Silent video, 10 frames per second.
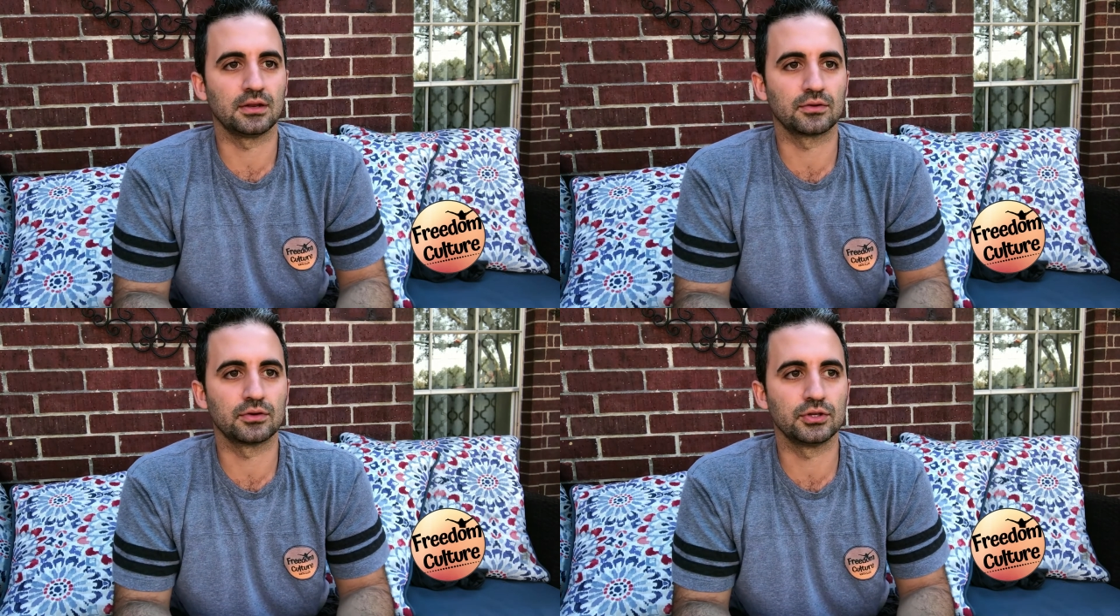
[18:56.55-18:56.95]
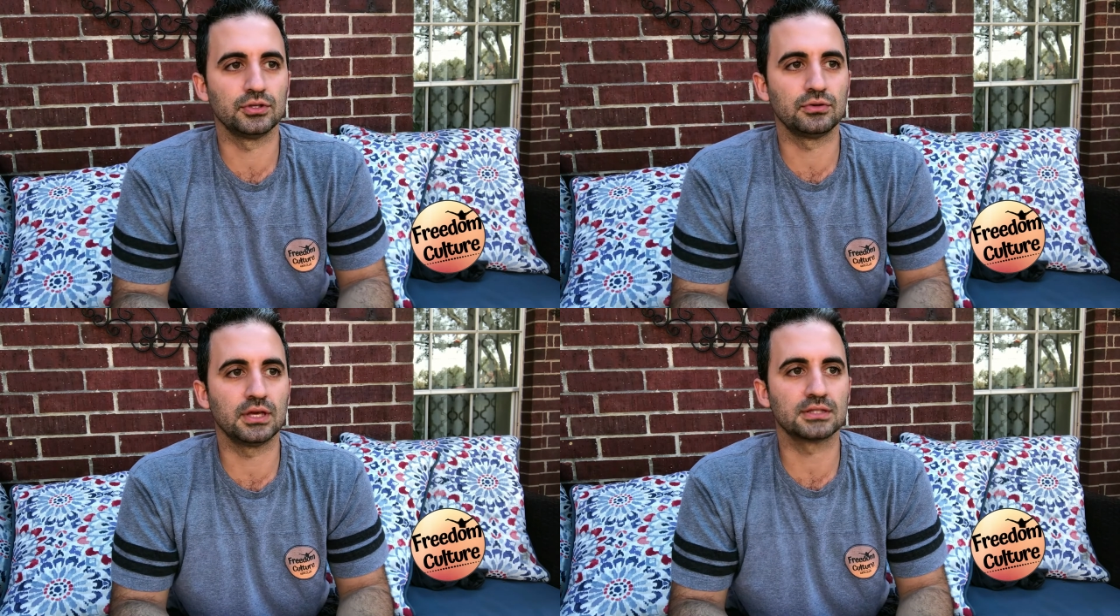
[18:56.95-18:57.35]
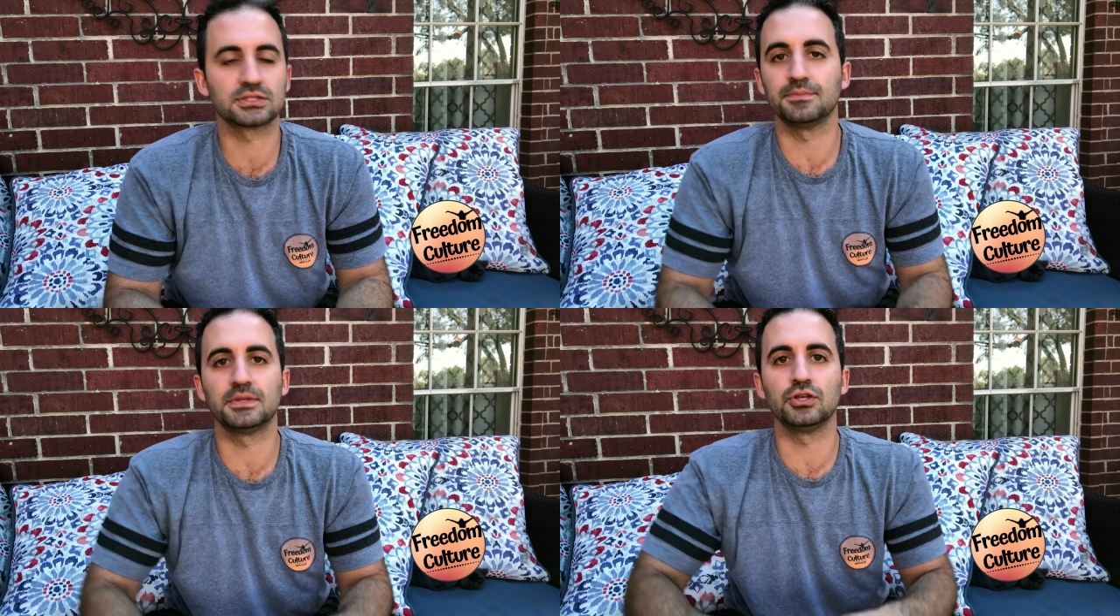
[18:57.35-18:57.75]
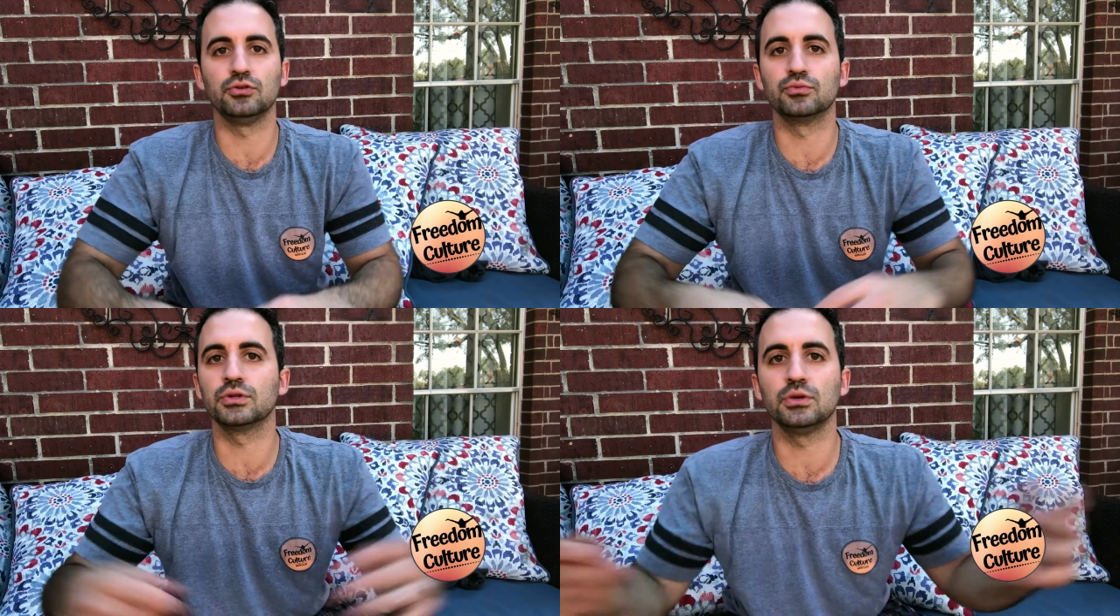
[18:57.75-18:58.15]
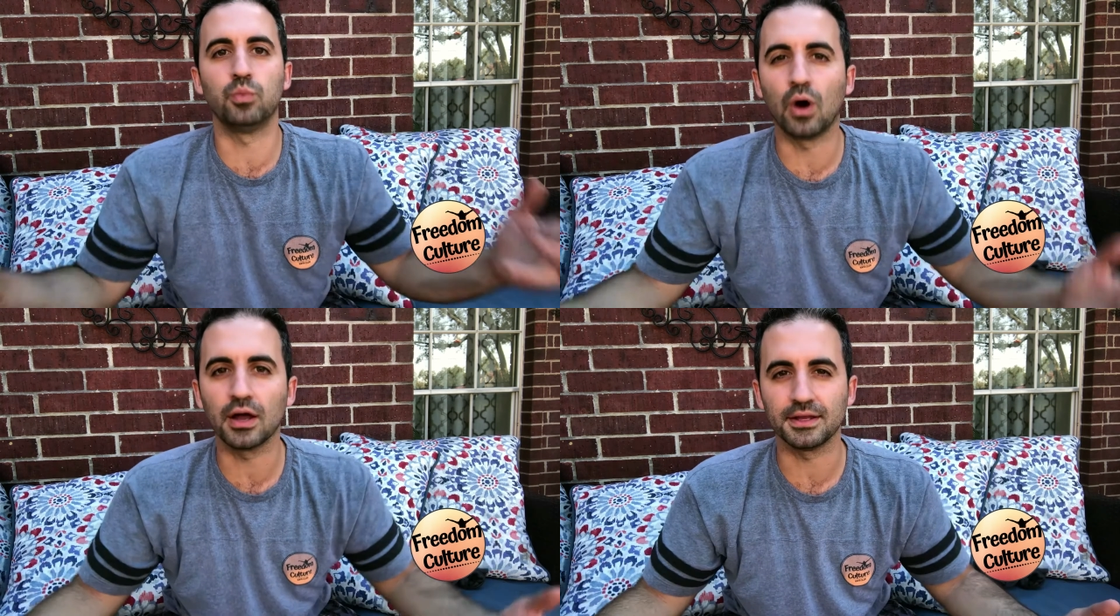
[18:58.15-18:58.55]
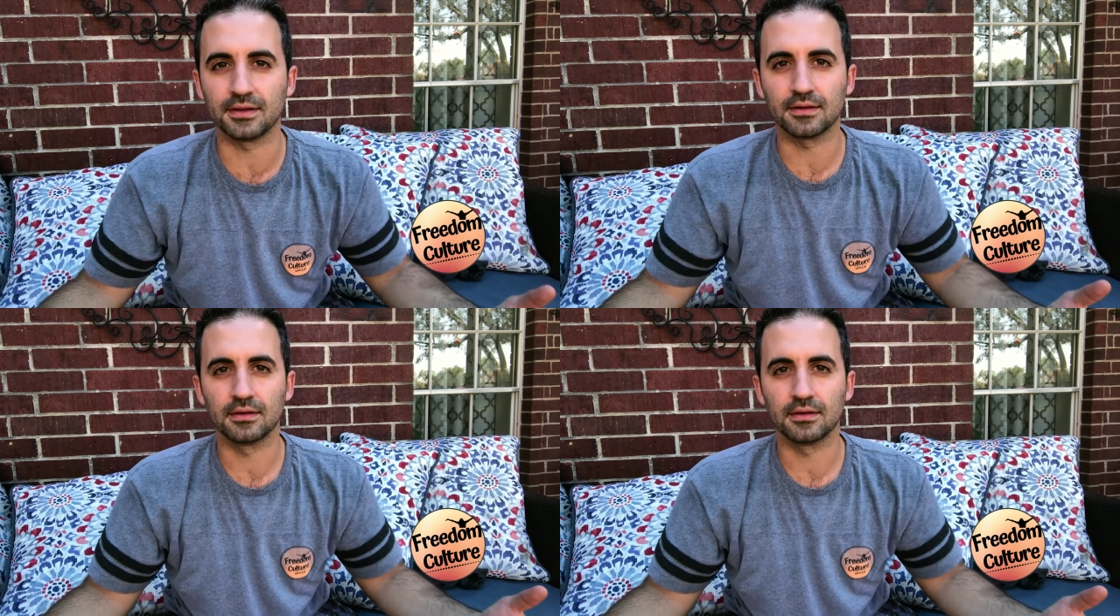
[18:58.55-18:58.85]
or you get something you really wanted.